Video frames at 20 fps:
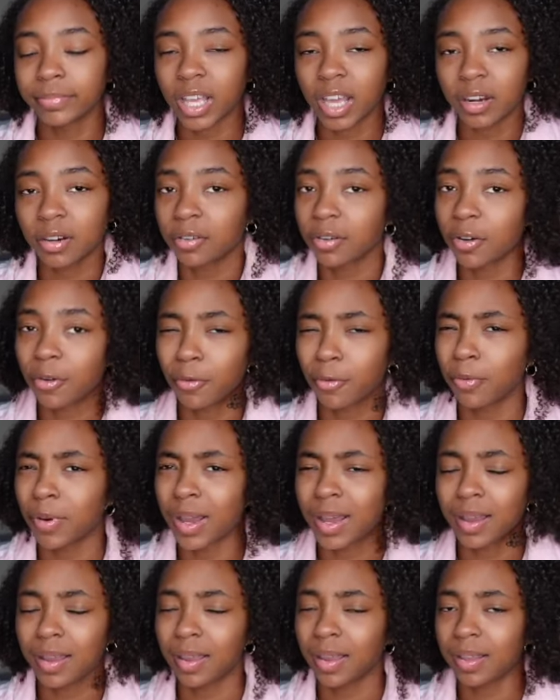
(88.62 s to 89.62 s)
I don't know
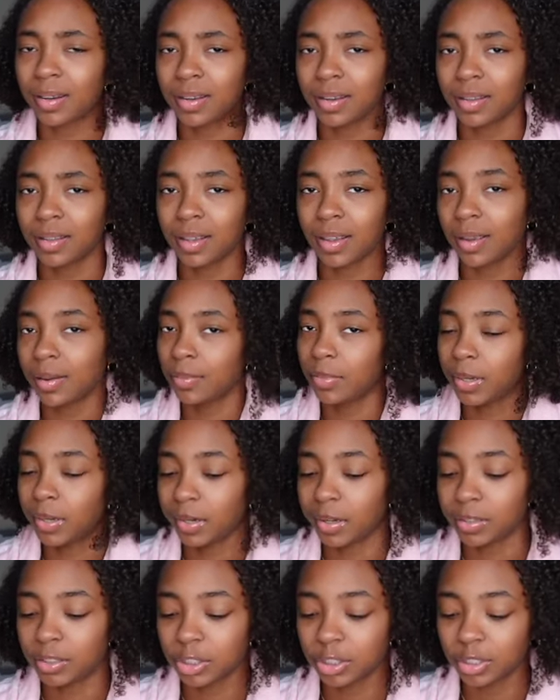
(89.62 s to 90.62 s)
why I did that, but
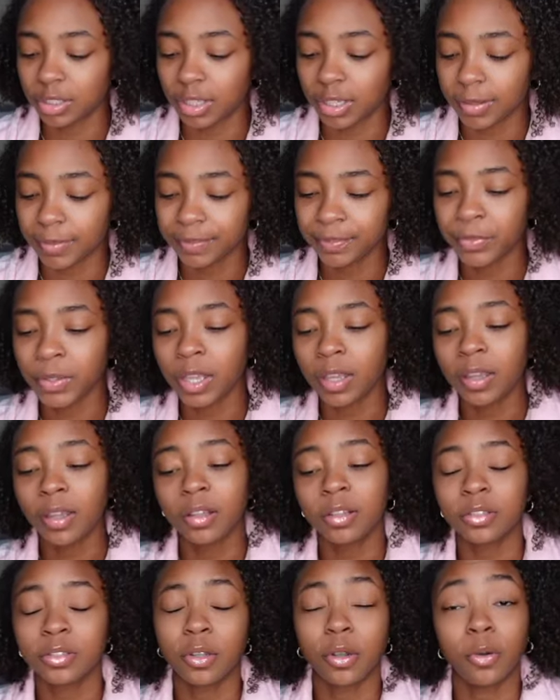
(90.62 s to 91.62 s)
I just did.
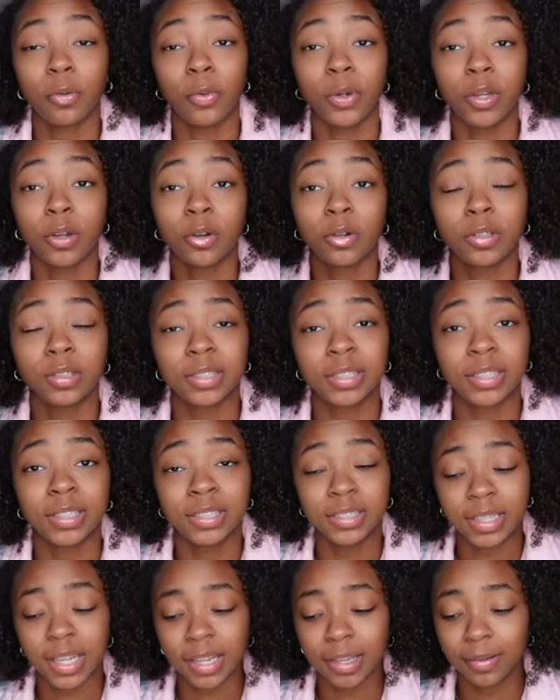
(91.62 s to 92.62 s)
So we go on to the
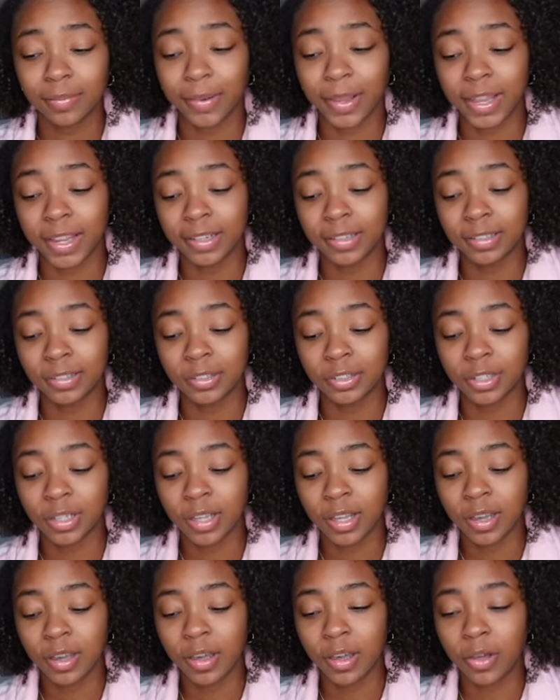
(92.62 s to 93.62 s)
second page,
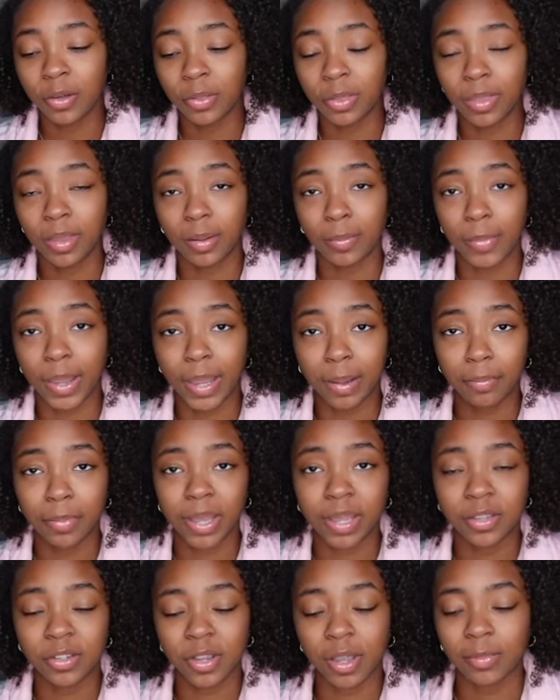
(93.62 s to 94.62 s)
the main
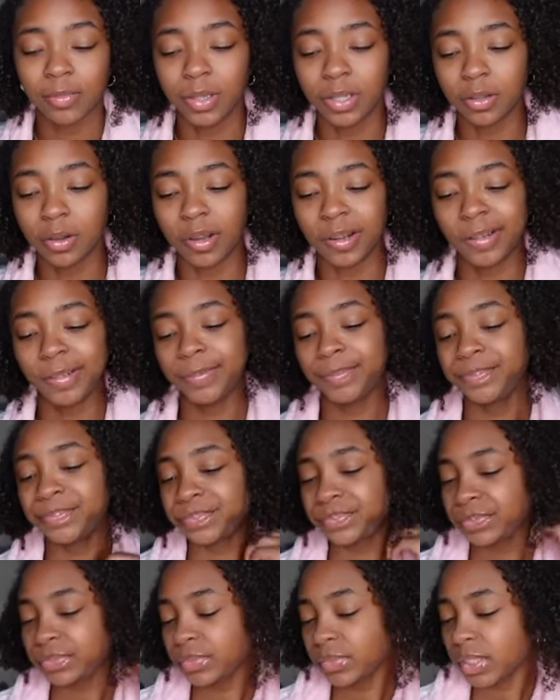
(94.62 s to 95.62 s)
page I be on.
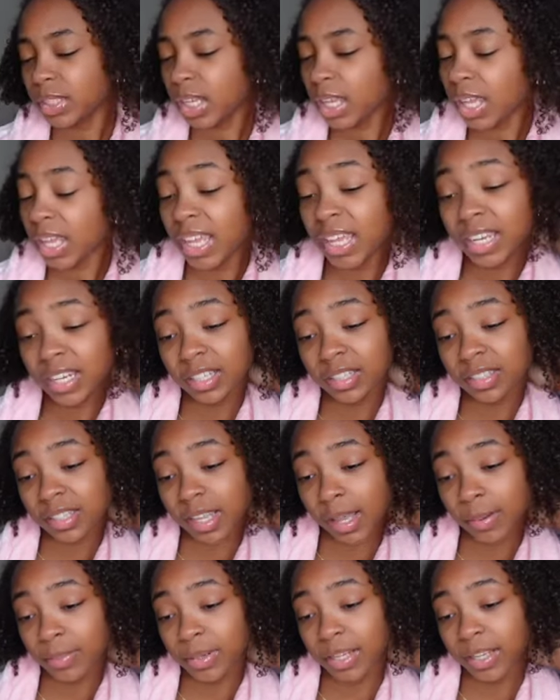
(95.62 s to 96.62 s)
In the
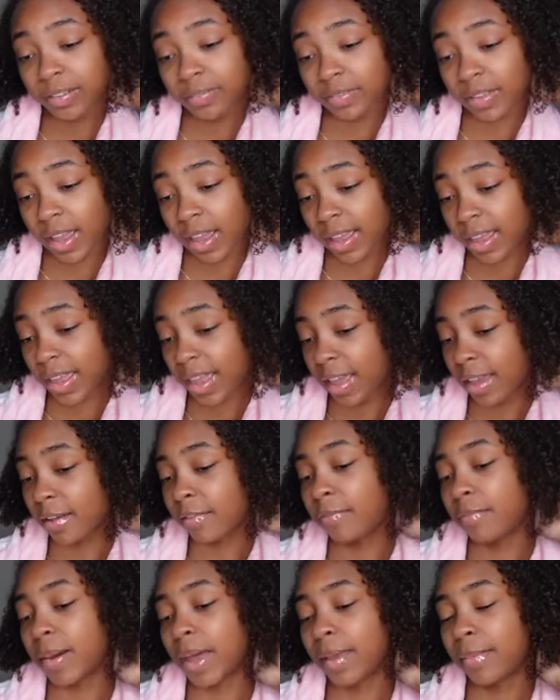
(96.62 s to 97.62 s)
top left, I
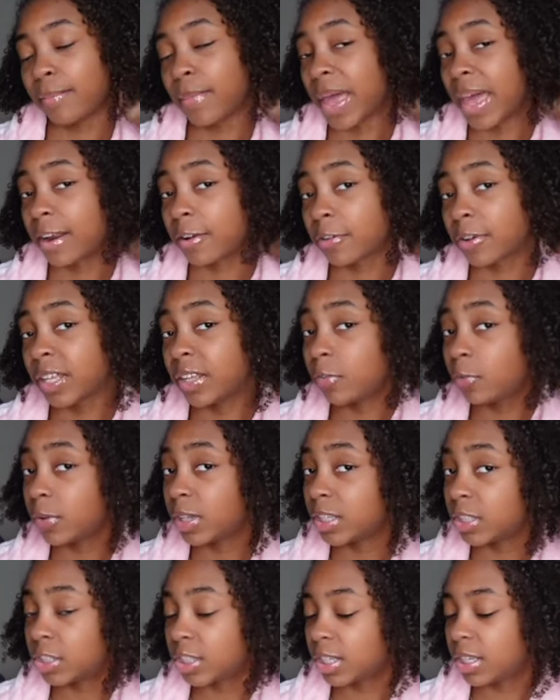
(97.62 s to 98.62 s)
have my battery
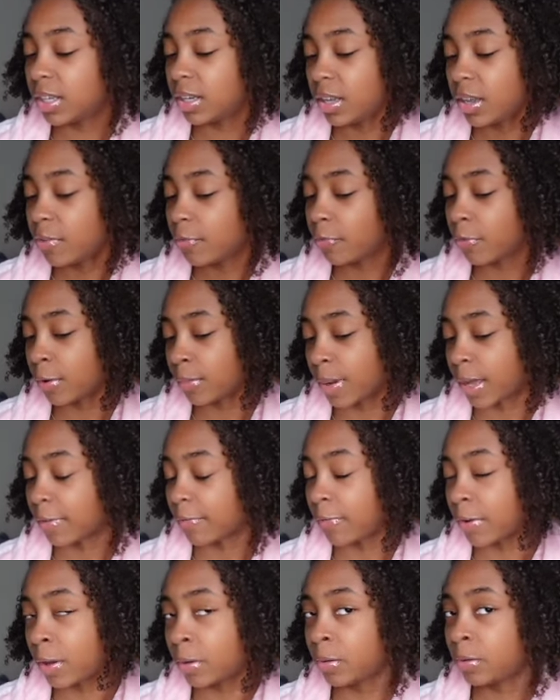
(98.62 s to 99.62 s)
widget for my
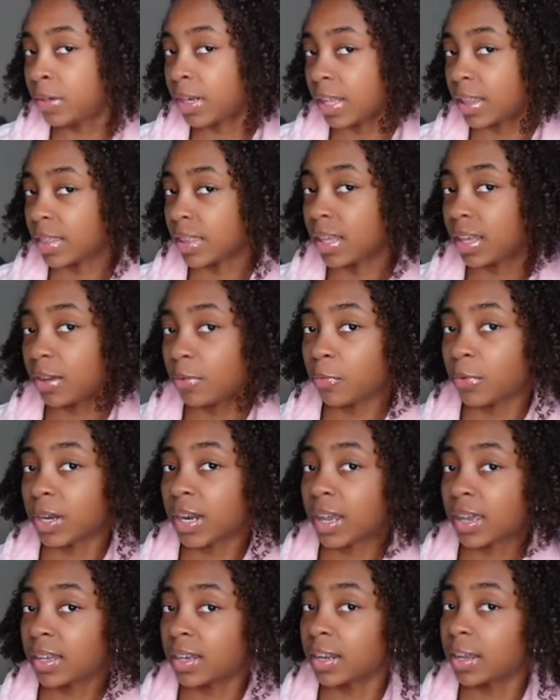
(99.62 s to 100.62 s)
phone. And then when
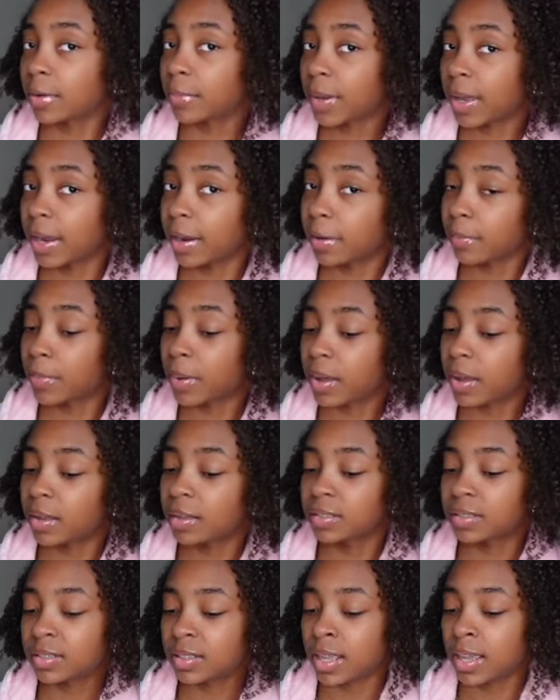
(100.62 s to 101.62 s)
I connect my
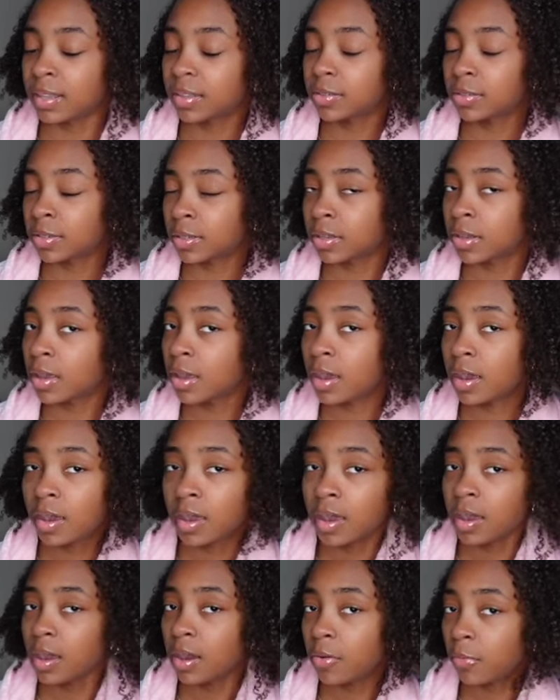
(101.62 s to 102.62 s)
AirPods, that's
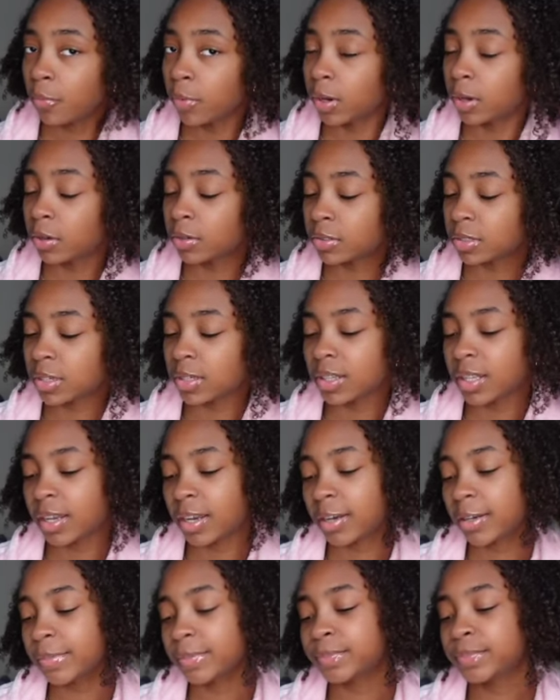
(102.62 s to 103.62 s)
what goes on
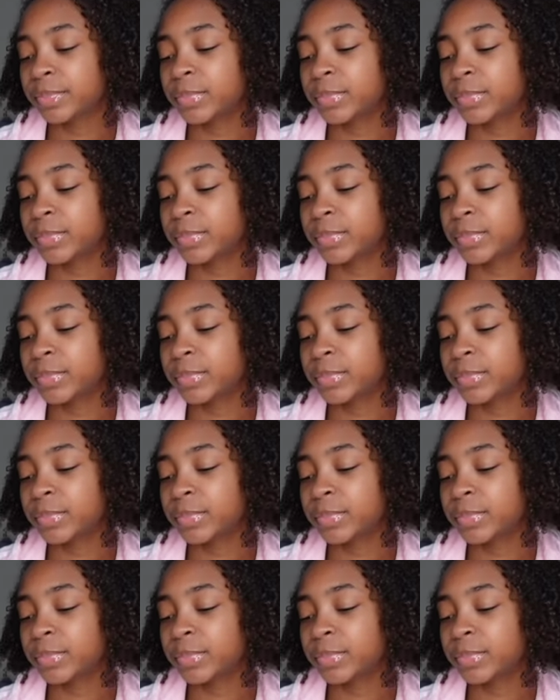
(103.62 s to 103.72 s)
there.